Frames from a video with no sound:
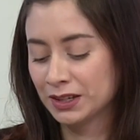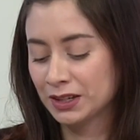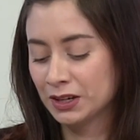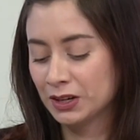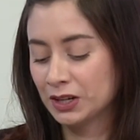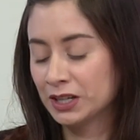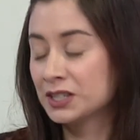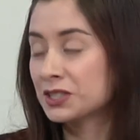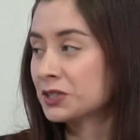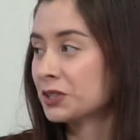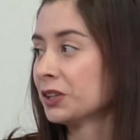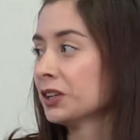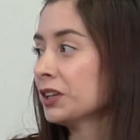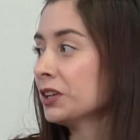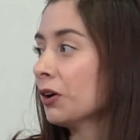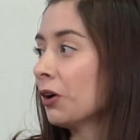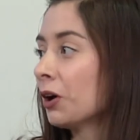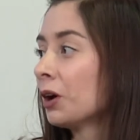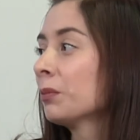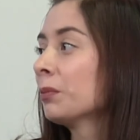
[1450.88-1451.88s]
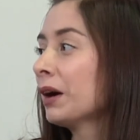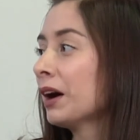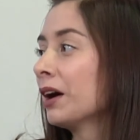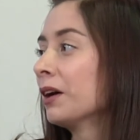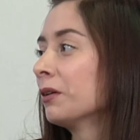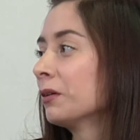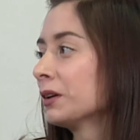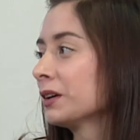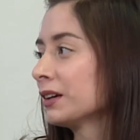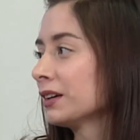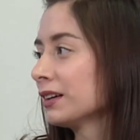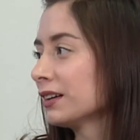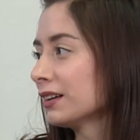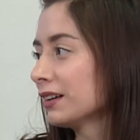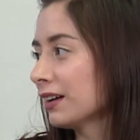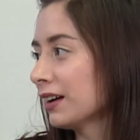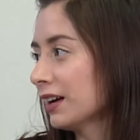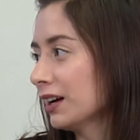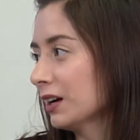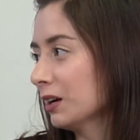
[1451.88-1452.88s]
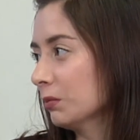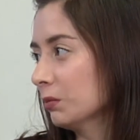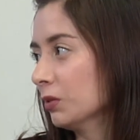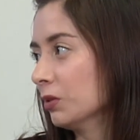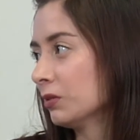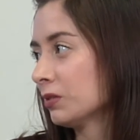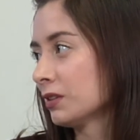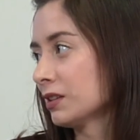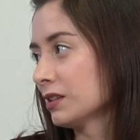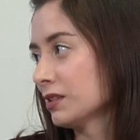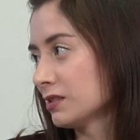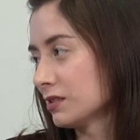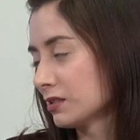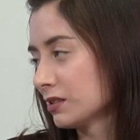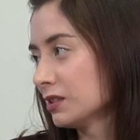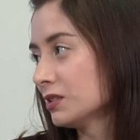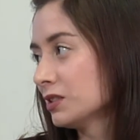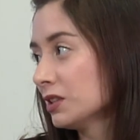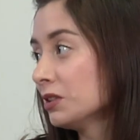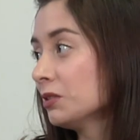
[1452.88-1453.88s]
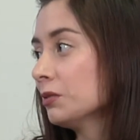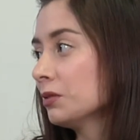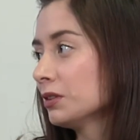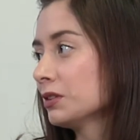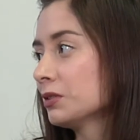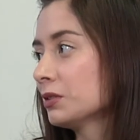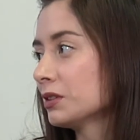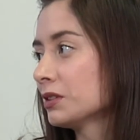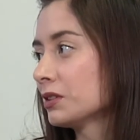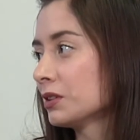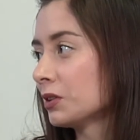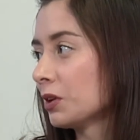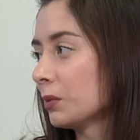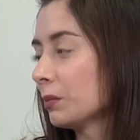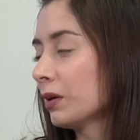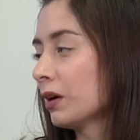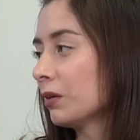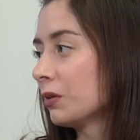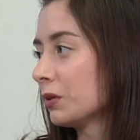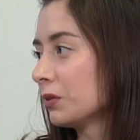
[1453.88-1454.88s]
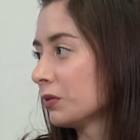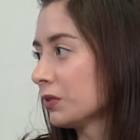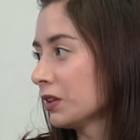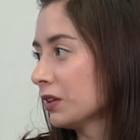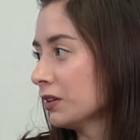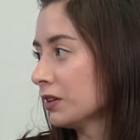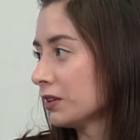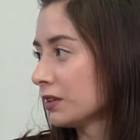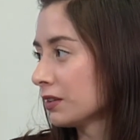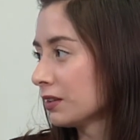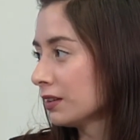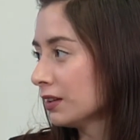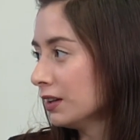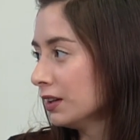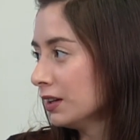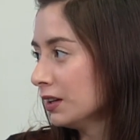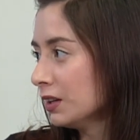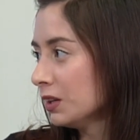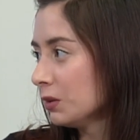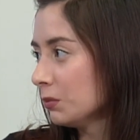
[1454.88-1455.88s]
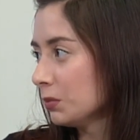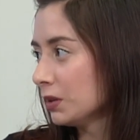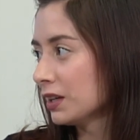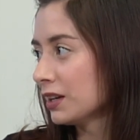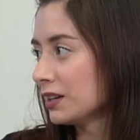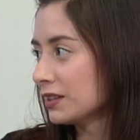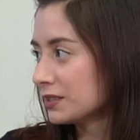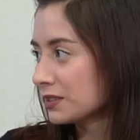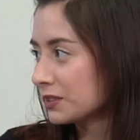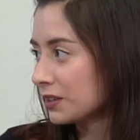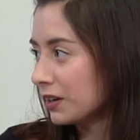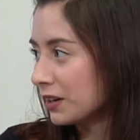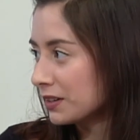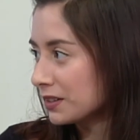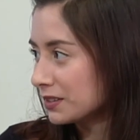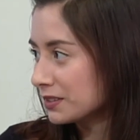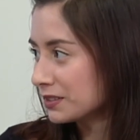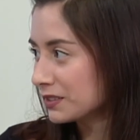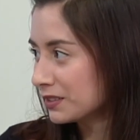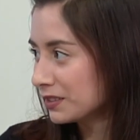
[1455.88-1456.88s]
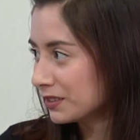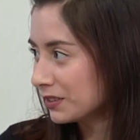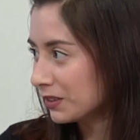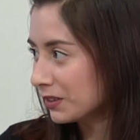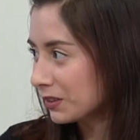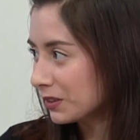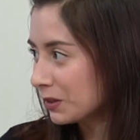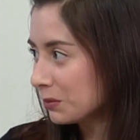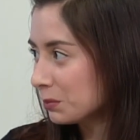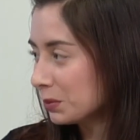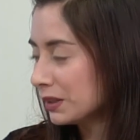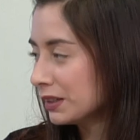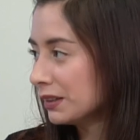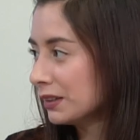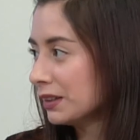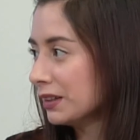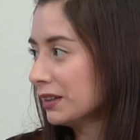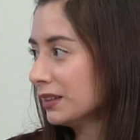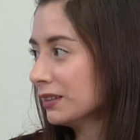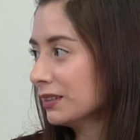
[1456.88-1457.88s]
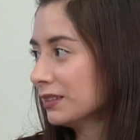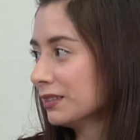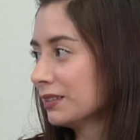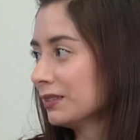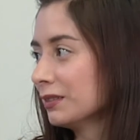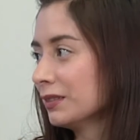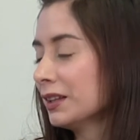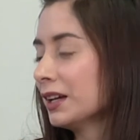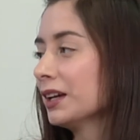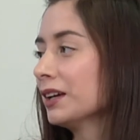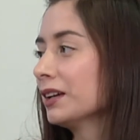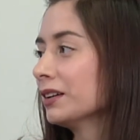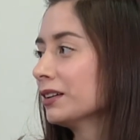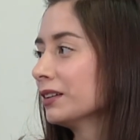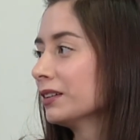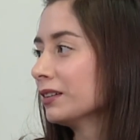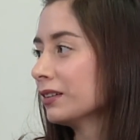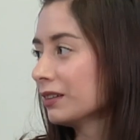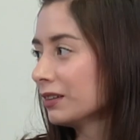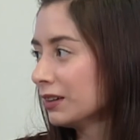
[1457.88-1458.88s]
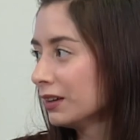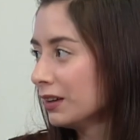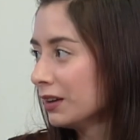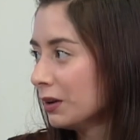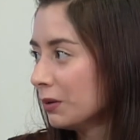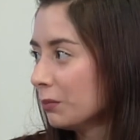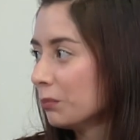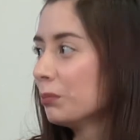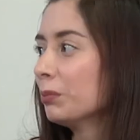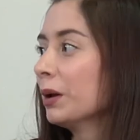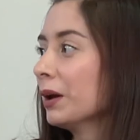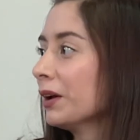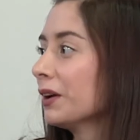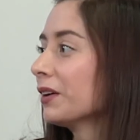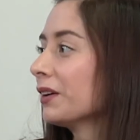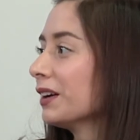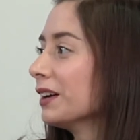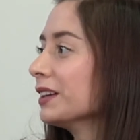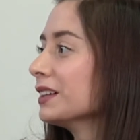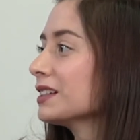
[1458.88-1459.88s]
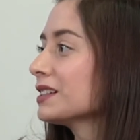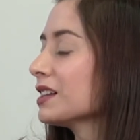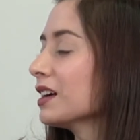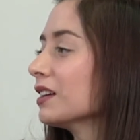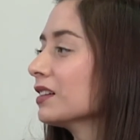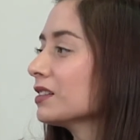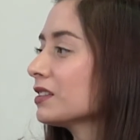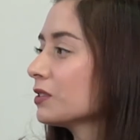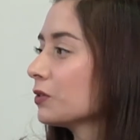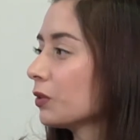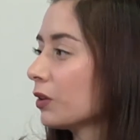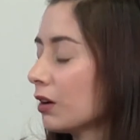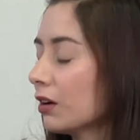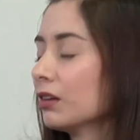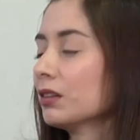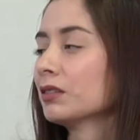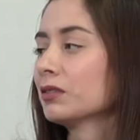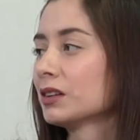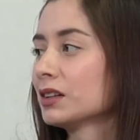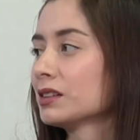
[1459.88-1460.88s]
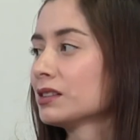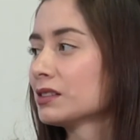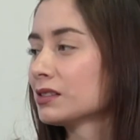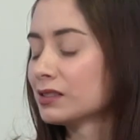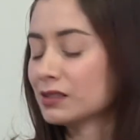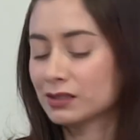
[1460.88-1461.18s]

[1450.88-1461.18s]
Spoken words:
exerting our power over this, continuing to exert our power over the earth, because God is completely laid bare, in a sense, for all of us.